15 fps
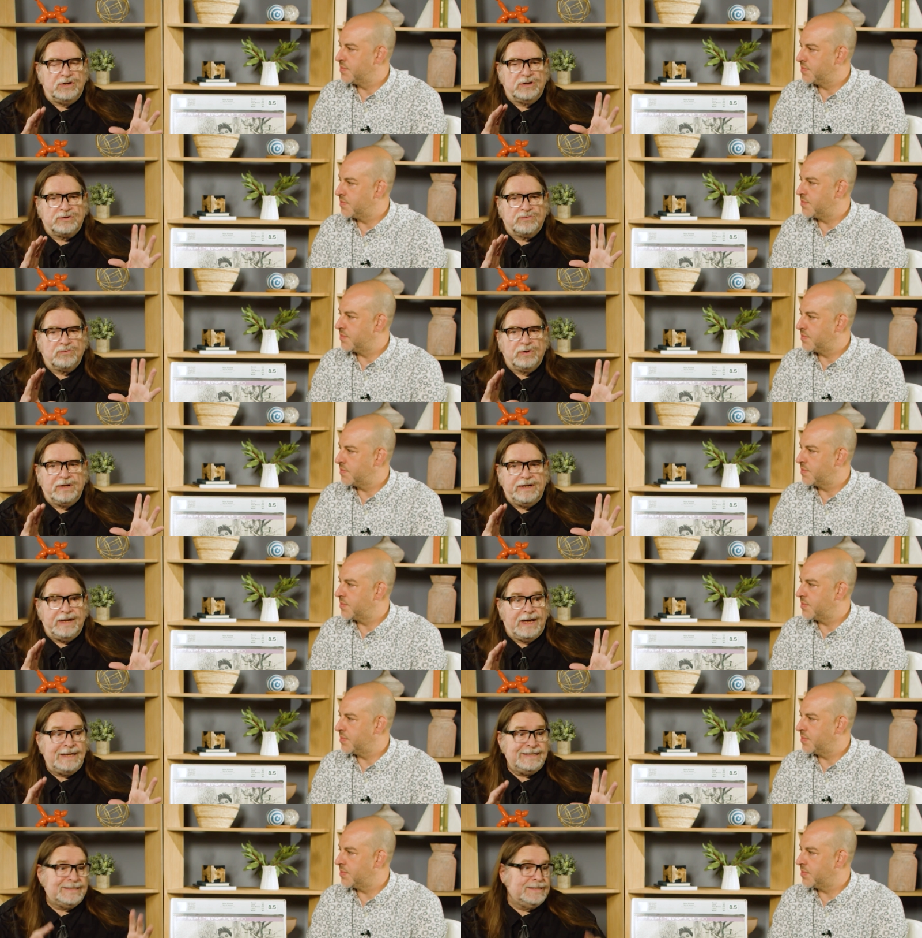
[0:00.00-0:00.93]
Speaker 1: looks really
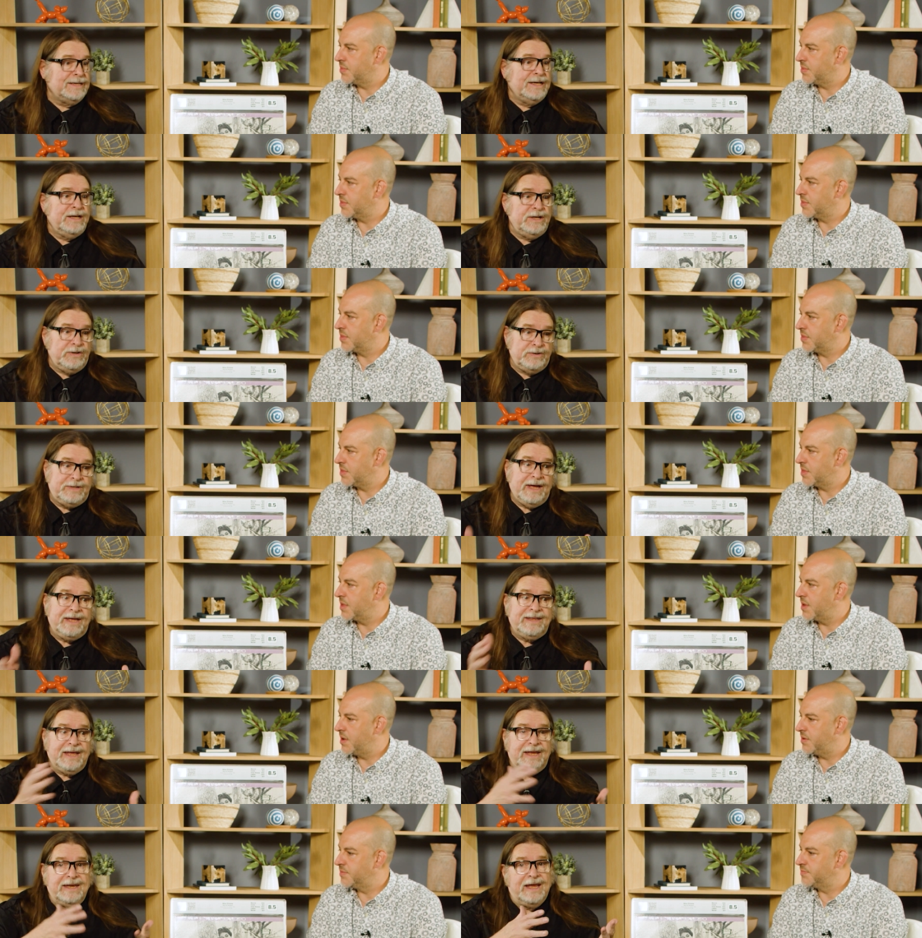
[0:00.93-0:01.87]
nice, you
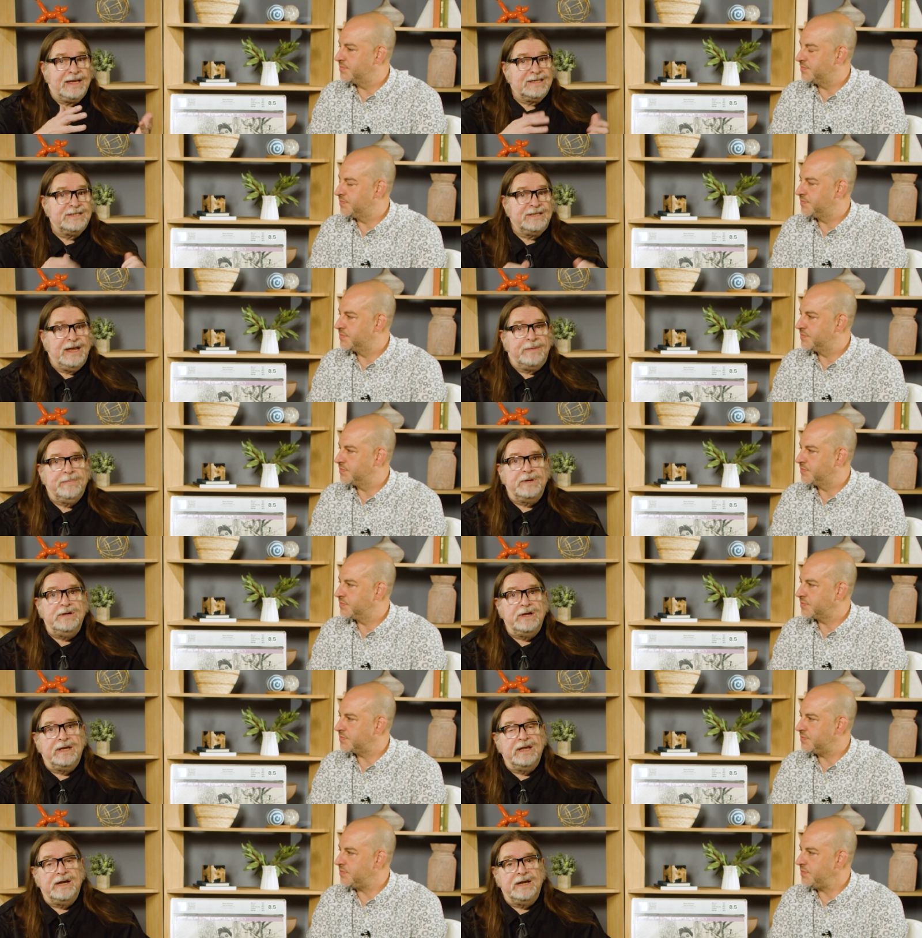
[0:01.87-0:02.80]
take that next step and
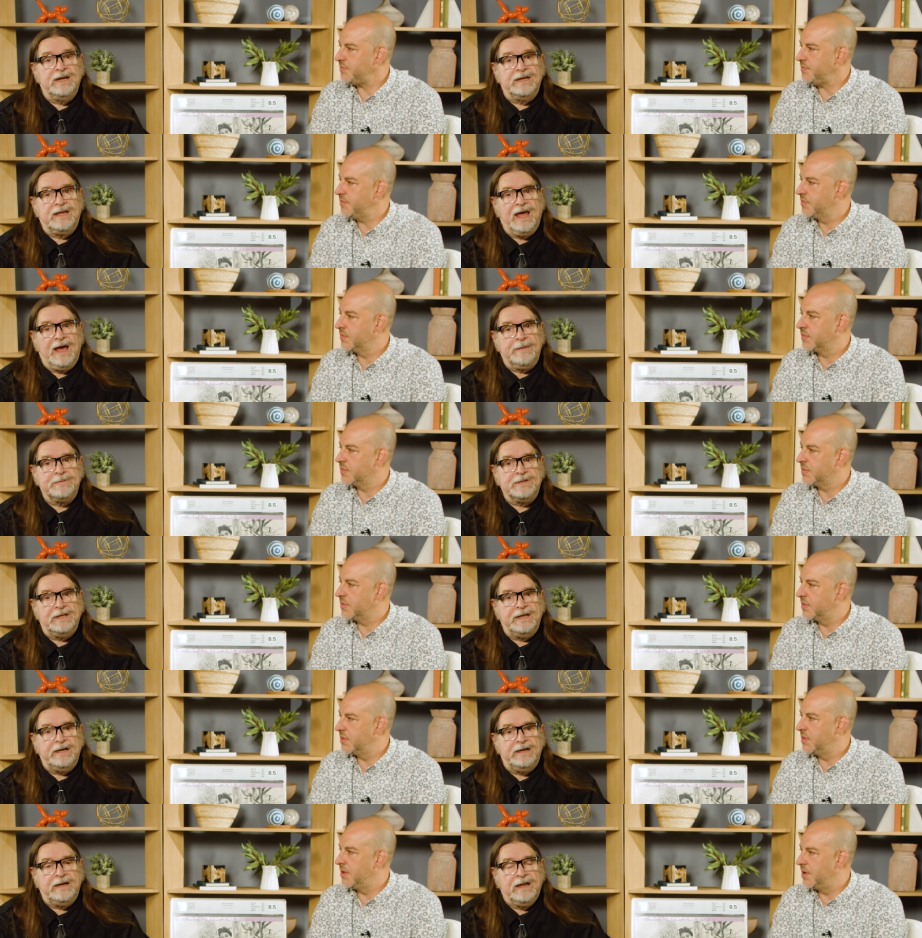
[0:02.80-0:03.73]
you get it
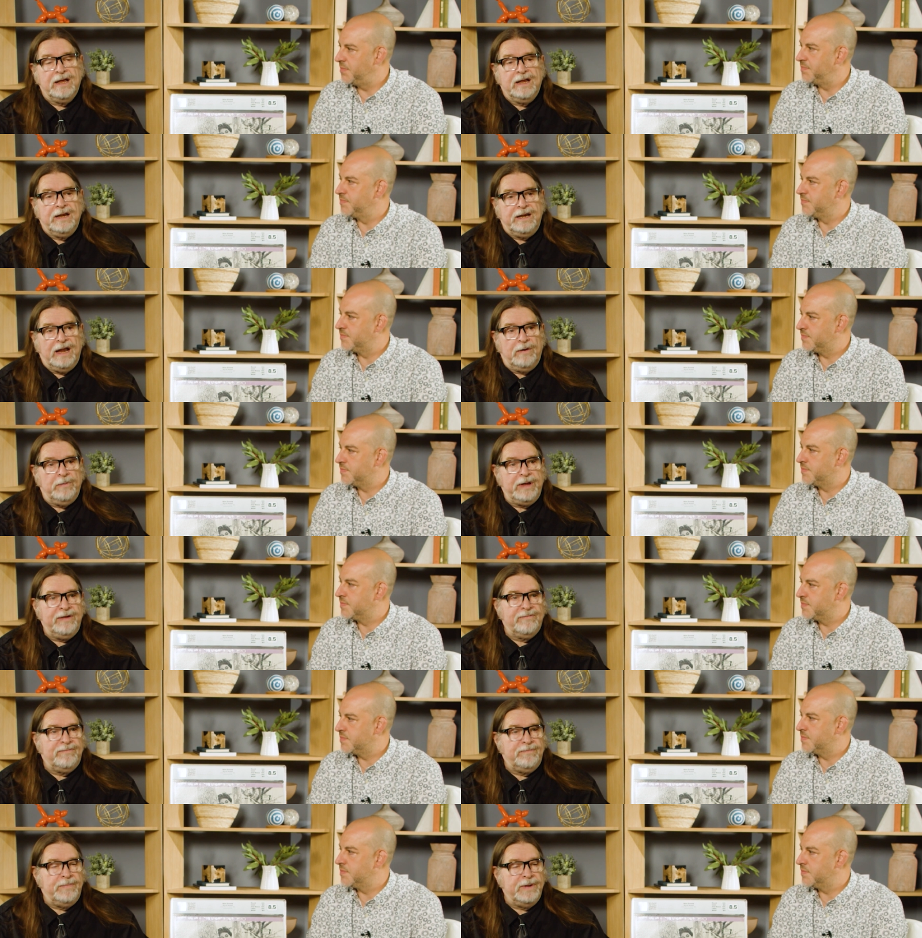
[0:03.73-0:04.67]
encapsulated. Now we
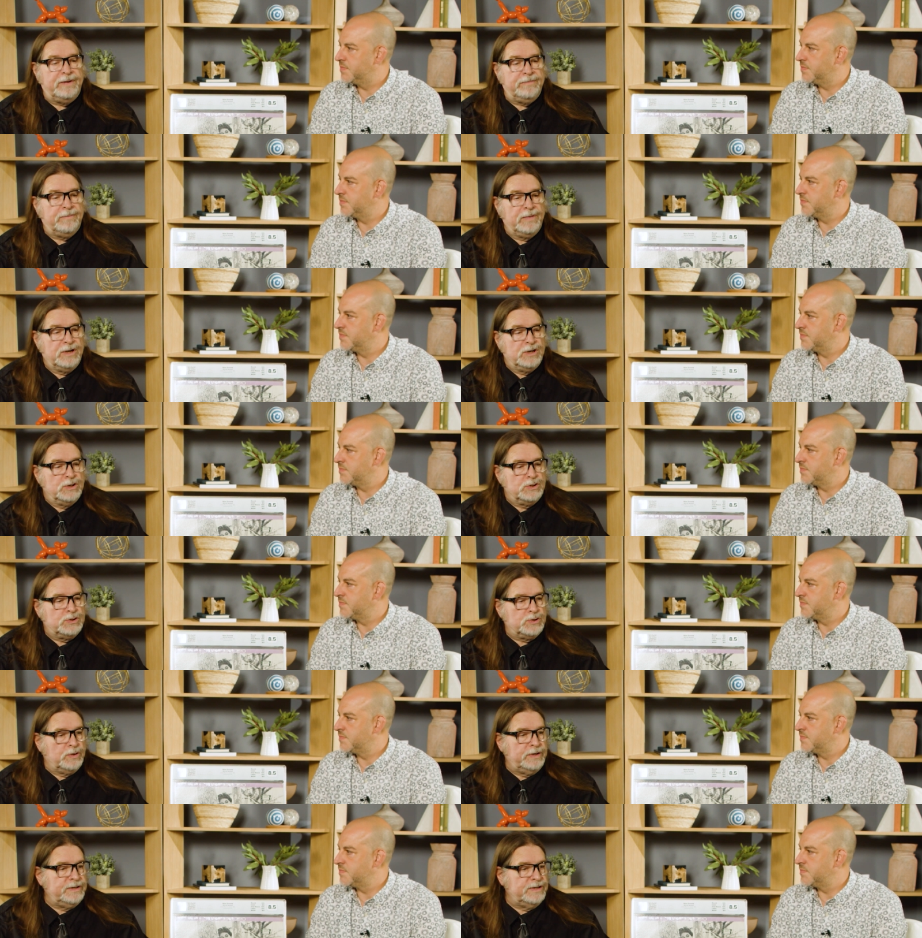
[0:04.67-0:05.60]
have been
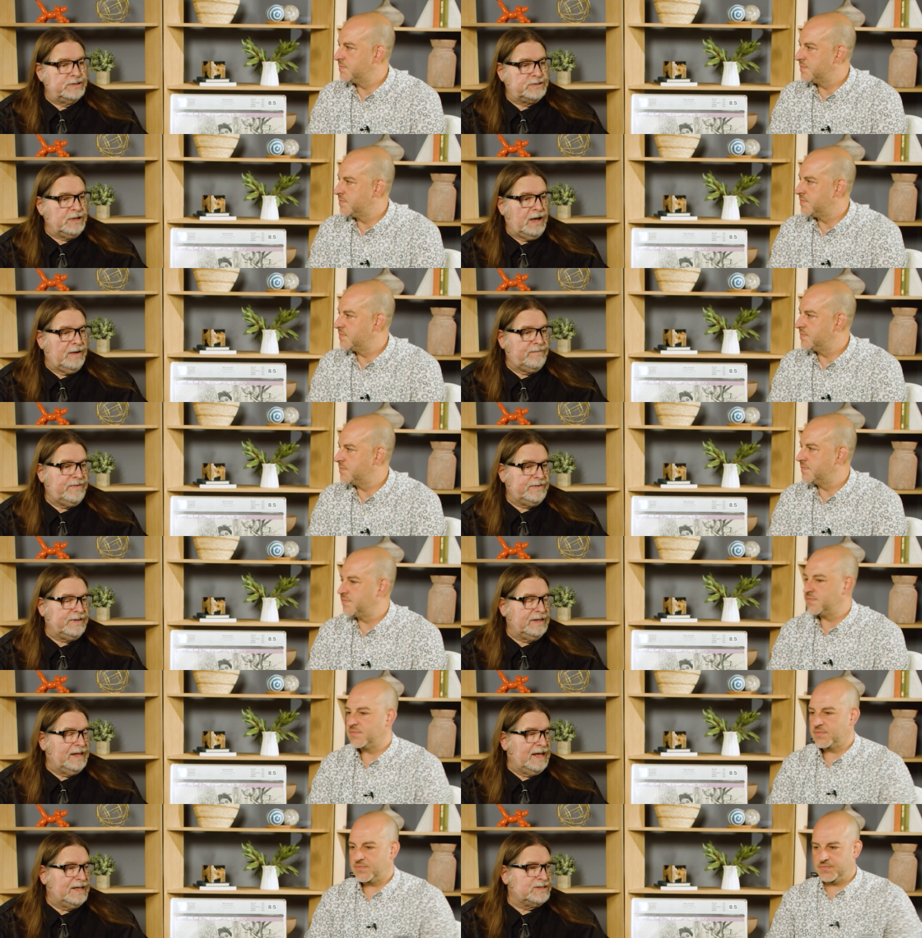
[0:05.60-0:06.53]
showing this off at
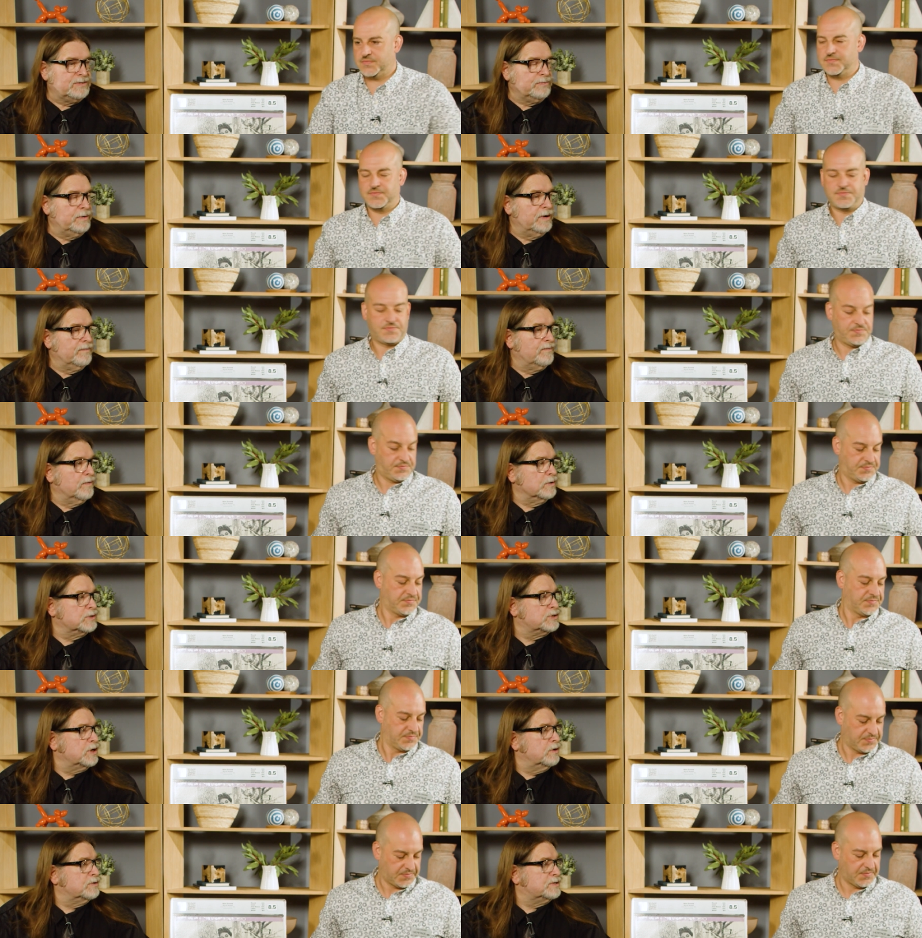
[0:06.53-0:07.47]
the last three or four
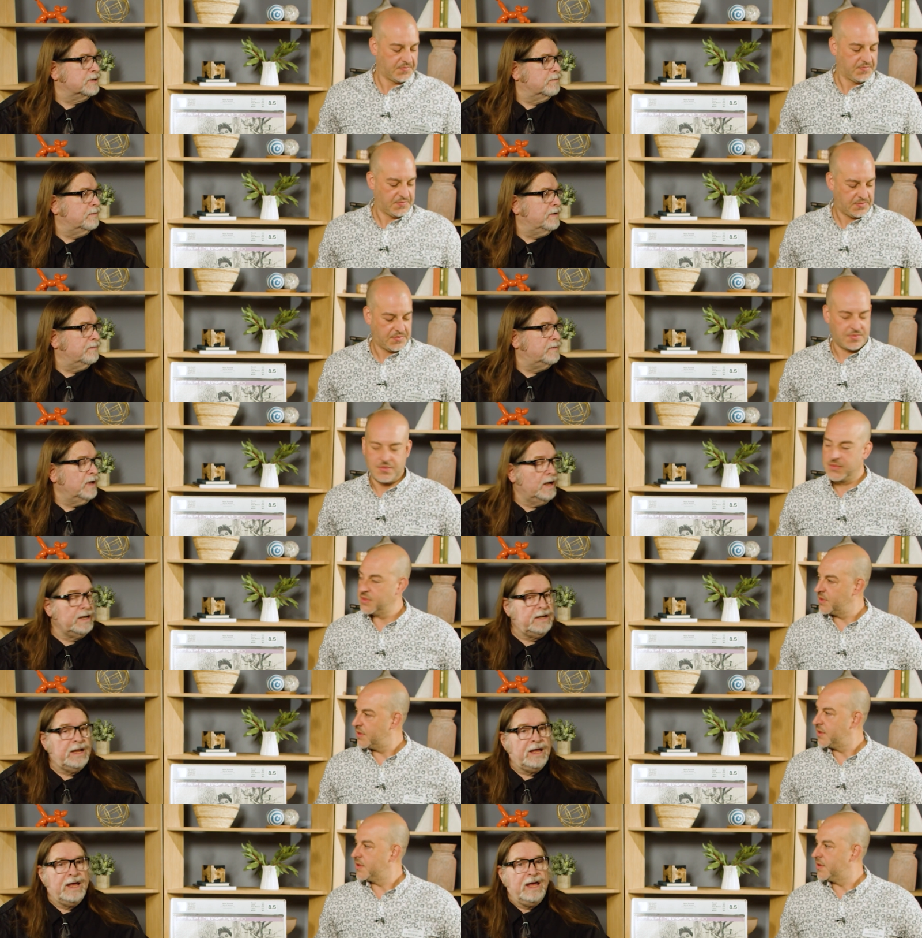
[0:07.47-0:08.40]
shows that we've
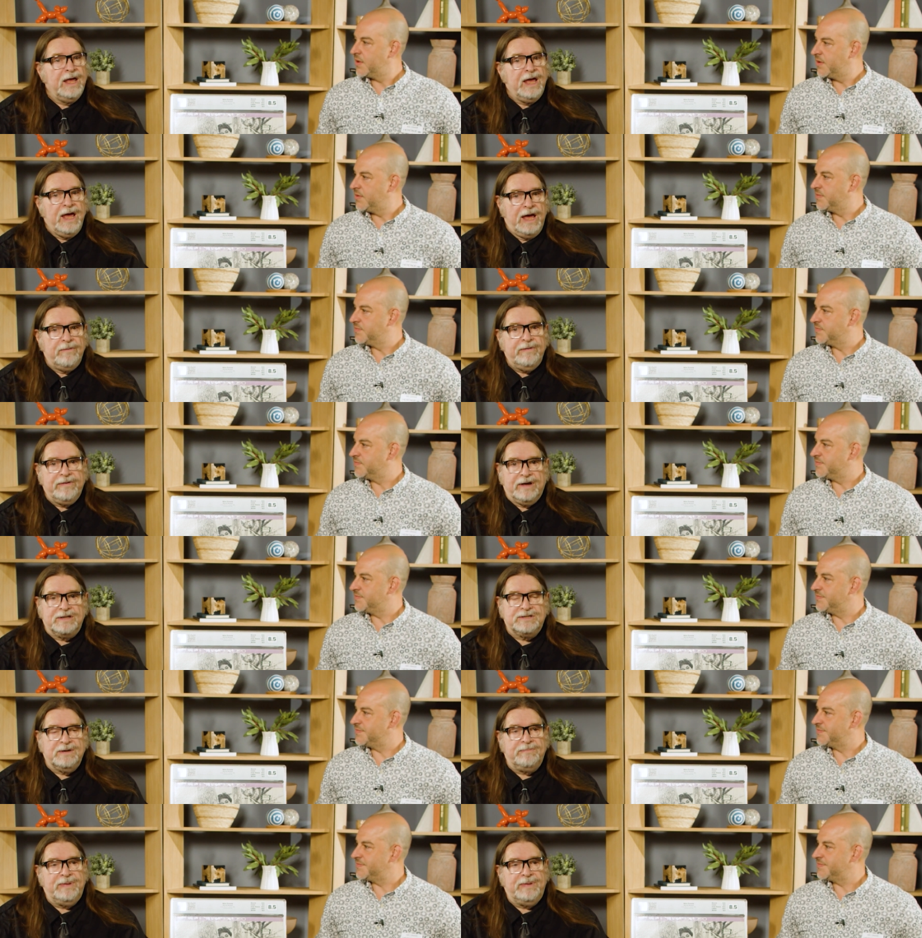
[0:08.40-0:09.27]
done. And we've got some